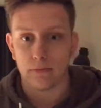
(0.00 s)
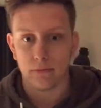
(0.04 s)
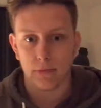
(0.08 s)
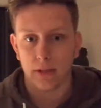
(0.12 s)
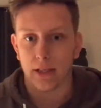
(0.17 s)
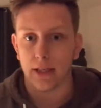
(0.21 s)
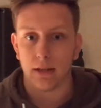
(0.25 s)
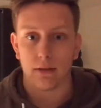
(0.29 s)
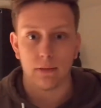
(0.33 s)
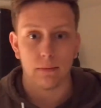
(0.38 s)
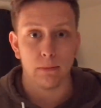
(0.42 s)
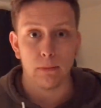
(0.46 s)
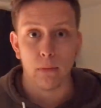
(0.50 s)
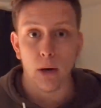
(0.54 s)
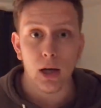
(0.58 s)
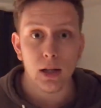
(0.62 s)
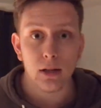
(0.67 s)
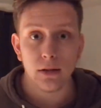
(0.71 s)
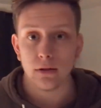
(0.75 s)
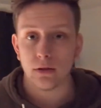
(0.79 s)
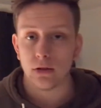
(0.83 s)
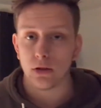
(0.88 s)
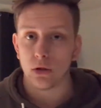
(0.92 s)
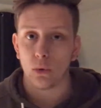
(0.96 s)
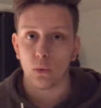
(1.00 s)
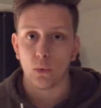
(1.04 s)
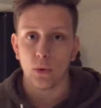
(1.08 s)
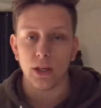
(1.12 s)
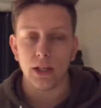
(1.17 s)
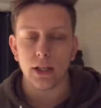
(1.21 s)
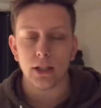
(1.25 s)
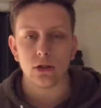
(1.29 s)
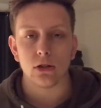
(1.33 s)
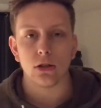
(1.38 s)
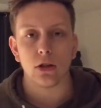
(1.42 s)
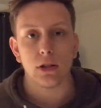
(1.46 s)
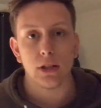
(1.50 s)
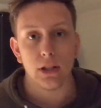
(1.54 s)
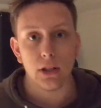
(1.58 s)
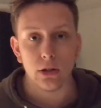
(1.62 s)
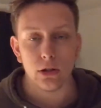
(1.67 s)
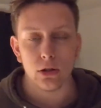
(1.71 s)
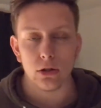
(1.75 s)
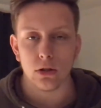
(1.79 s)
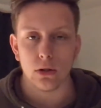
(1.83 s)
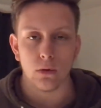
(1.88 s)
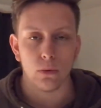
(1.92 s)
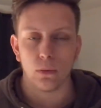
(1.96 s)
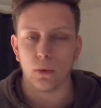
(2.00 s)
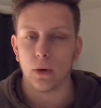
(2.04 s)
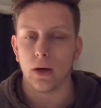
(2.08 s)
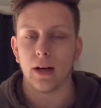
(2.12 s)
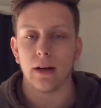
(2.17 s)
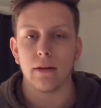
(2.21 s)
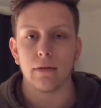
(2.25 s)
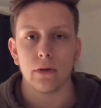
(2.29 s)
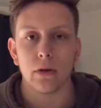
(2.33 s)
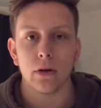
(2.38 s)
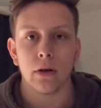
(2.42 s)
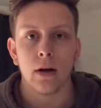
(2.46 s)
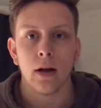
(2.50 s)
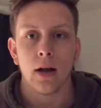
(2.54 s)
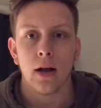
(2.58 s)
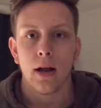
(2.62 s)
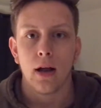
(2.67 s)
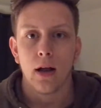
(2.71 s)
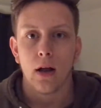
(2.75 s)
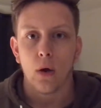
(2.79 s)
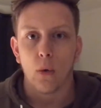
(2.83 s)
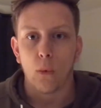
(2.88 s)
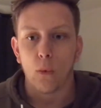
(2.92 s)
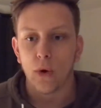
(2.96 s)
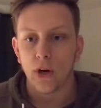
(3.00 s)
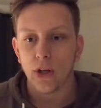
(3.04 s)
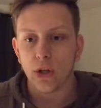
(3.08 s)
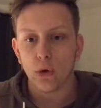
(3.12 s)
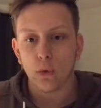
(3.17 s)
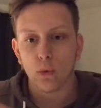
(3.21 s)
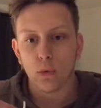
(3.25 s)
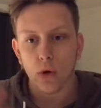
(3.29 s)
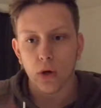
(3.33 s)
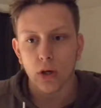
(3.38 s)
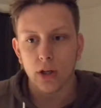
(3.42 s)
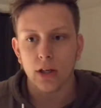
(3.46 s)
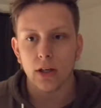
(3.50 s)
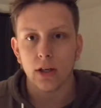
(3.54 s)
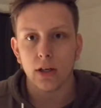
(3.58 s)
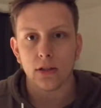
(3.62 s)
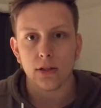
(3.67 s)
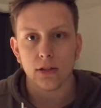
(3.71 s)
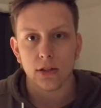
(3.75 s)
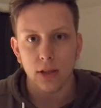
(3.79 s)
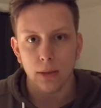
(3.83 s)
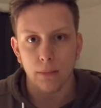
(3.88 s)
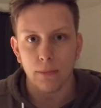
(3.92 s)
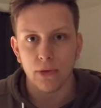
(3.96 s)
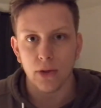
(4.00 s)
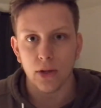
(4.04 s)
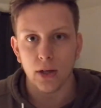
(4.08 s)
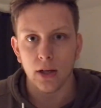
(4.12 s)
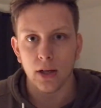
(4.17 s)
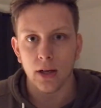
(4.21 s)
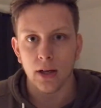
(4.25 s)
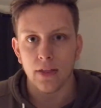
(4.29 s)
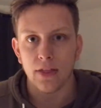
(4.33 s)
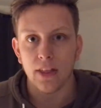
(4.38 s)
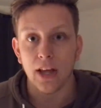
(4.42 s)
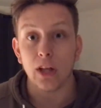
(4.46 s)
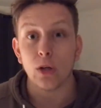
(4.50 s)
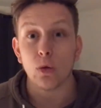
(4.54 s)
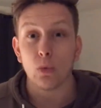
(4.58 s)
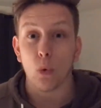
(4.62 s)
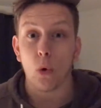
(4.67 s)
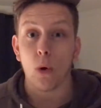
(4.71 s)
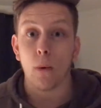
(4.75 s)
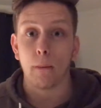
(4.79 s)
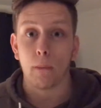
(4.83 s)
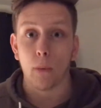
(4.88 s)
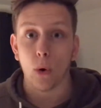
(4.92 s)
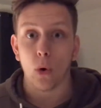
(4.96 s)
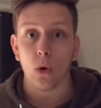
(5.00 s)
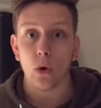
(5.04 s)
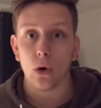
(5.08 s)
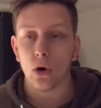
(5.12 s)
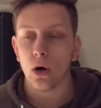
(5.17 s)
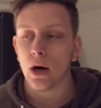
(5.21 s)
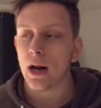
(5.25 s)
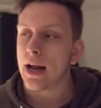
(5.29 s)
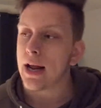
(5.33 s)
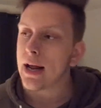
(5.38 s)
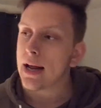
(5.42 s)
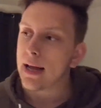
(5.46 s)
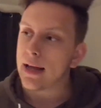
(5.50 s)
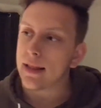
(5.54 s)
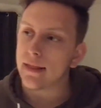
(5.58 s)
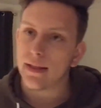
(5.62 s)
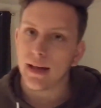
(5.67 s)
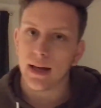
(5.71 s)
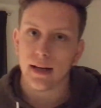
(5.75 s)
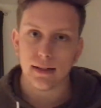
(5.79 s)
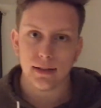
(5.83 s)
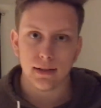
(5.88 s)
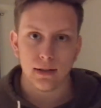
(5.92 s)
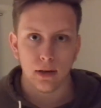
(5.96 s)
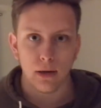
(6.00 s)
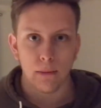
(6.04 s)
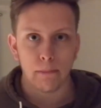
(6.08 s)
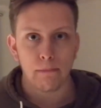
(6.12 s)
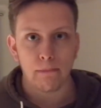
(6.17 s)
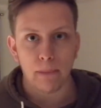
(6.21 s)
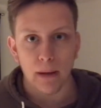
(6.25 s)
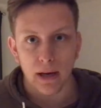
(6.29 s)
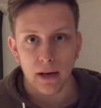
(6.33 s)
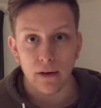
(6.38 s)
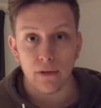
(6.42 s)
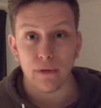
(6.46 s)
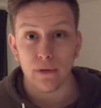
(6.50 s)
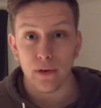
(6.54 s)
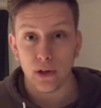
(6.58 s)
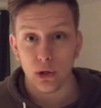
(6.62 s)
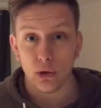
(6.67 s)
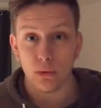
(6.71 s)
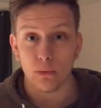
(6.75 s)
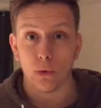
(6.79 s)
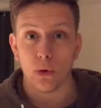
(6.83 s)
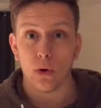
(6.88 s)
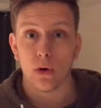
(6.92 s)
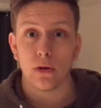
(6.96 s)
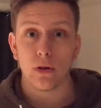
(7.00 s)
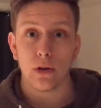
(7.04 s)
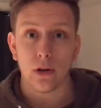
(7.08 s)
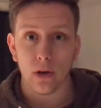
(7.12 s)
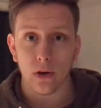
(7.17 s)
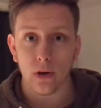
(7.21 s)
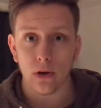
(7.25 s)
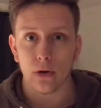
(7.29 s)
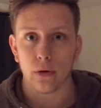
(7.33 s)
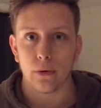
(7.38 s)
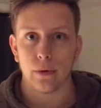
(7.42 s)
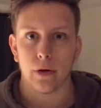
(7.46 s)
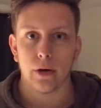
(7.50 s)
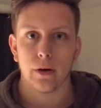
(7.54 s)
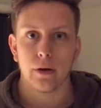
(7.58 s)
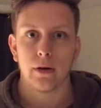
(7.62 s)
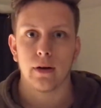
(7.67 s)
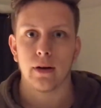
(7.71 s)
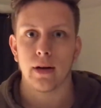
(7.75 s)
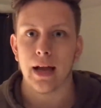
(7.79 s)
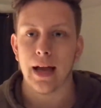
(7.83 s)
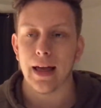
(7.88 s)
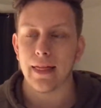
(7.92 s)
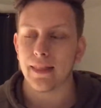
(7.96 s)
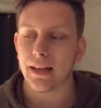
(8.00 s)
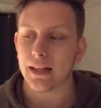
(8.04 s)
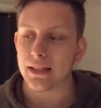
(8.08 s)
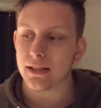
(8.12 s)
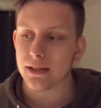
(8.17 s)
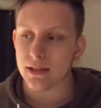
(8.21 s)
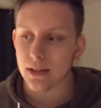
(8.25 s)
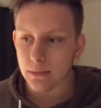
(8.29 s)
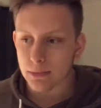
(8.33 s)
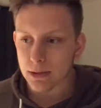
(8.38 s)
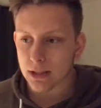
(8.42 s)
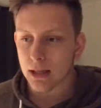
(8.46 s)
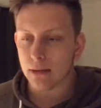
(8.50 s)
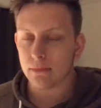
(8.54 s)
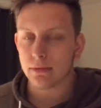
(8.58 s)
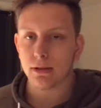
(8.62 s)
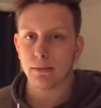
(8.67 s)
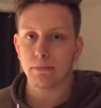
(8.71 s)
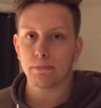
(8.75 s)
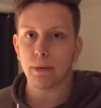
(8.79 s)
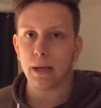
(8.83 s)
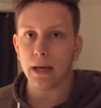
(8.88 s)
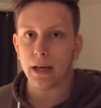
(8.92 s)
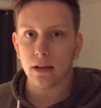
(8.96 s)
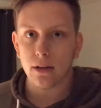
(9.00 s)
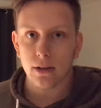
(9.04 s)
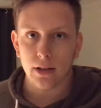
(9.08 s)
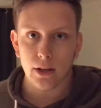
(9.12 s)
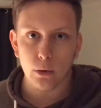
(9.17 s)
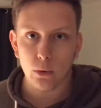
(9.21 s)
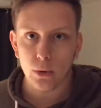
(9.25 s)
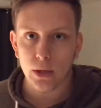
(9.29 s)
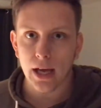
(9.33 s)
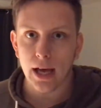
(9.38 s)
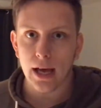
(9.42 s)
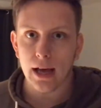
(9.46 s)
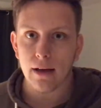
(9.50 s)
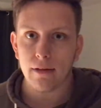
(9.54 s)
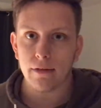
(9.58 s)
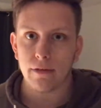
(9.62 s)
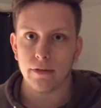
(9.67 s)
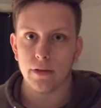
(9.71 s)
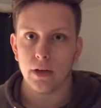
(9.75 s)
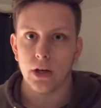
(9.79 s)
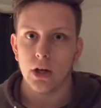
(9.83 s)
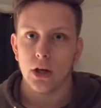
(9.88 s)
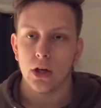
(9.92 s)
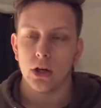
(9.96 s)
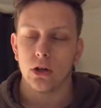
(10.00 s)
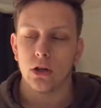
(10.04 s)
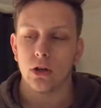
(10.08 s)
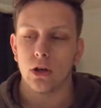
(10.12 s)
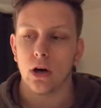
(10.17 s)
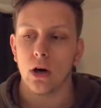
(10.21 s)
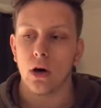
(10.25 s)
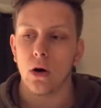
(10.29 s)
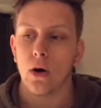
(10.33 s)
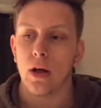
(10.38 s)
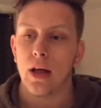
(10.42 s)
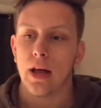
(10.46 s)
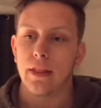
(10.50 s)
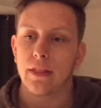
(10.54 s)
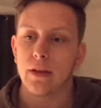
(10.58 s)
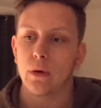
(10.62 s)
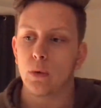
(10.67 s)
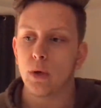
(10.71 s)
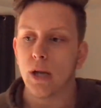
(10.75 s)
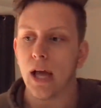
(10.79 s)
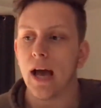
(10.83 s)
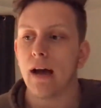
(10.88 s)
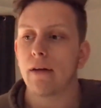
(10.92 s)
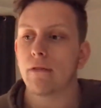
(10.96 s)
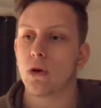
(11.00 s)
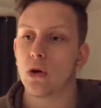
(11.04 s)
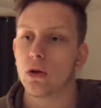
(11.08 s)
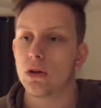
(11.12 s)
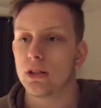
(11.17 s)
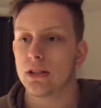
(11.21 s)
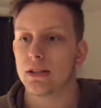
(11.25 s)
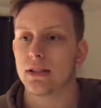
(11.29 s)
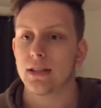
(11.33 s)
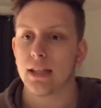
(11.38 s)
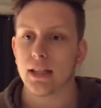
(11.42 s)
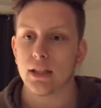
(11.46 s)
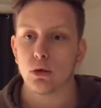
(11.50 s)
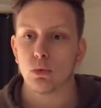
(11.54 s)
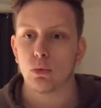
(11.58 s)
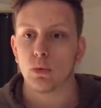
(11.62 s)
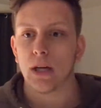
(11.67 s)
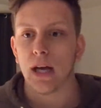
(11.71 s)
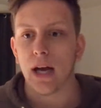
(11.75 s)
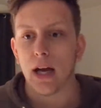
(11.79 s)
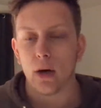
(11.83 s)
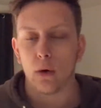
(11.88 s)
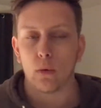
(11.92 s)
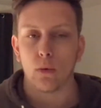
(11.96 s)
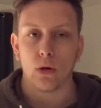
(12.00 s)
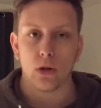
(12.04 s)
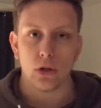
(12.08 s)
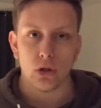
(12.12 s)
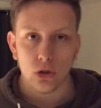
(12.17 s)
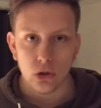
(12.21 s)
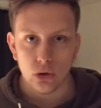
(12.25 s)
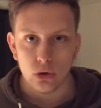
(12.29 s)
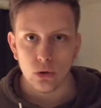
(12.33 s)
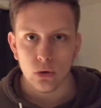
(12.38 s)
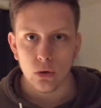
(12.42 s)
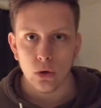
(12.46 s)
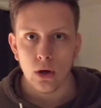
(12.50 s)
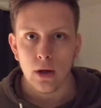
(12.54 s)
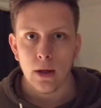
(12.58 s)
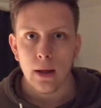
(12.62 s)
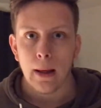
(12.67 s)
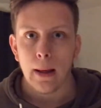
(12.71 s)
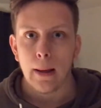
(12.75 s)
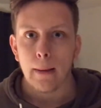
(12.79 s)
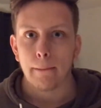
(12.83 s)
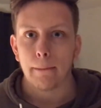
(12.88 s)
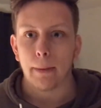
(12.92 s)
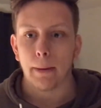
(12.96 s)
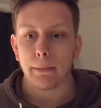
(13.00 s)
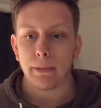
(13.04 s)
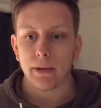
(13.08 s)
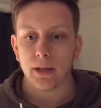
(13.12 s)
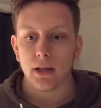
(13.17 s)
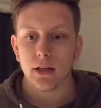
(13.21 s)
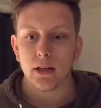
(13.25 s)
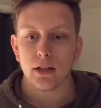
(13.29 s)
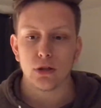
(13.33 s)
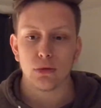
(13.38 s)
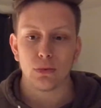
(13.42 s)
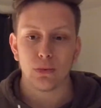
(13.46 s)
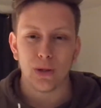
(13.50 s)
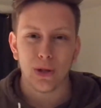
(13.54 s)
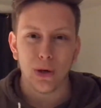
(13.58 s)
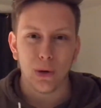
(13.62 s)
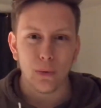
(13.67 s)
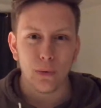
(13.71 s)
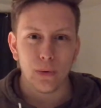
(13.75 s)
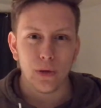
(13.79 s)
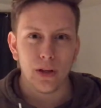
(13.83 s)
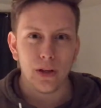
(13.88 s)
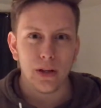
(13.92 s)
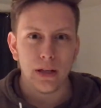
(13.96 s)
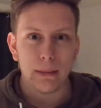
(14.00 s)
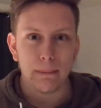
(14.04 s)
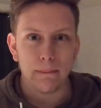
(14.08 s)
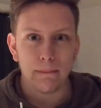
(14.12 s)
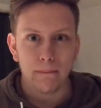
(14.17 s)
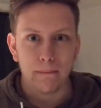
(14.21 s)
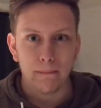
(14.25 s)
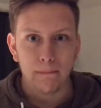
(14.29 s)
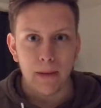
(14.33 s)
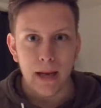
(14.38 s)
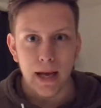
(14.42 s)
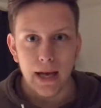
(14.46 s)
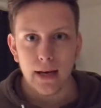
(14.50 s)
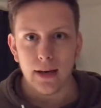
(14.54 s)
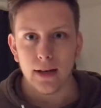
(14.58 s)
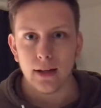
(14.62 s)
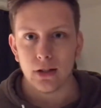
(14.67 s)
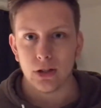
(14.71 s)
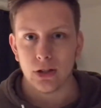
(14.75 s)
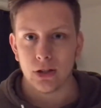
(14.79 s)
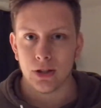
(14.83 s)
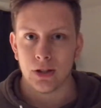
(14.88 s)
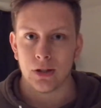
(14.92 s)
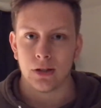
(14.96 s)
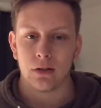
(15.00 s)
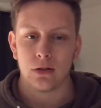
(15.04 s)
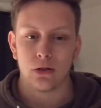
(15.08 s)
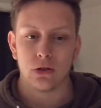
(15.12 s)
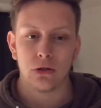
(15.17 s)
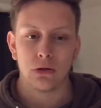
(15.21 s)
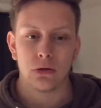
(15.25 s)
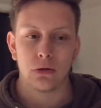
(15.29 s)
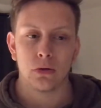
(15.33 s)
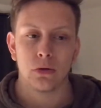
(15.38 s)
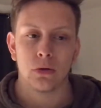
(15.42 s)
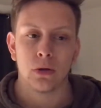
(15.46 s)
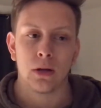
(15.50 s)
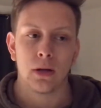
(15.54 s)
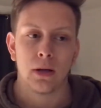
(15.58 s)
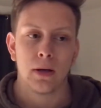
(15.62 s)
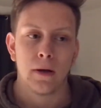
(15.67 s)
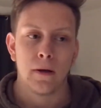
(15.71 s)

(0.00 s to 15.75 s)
like months or weeks or years or whatever, where you're working on something that you want more and that is going to benefit you more in the longer run. And that's sometimes the battle that we have, you know, that we have all these things we kind of want to do, but because we don't really manage to